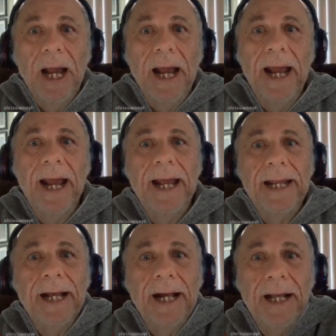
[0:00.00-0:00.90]
and
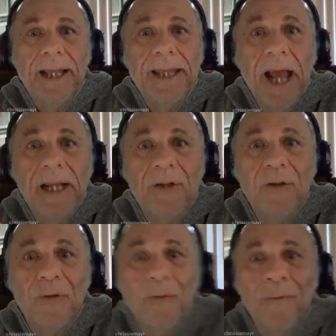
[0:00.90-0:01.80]
thanks
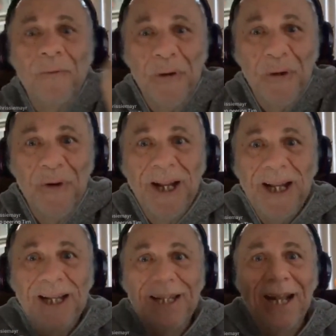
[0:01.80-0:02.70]
for tuning in
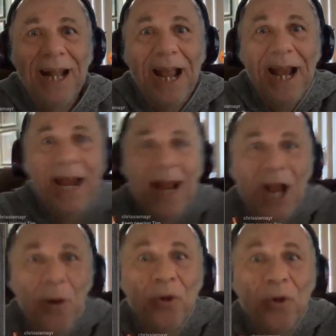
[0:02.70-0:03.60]
today.
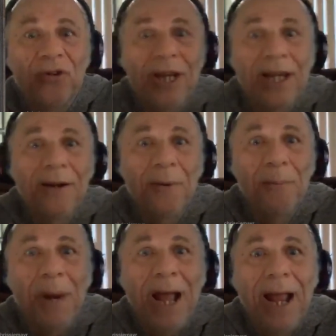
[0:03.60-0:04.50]
We'll see you. Bye.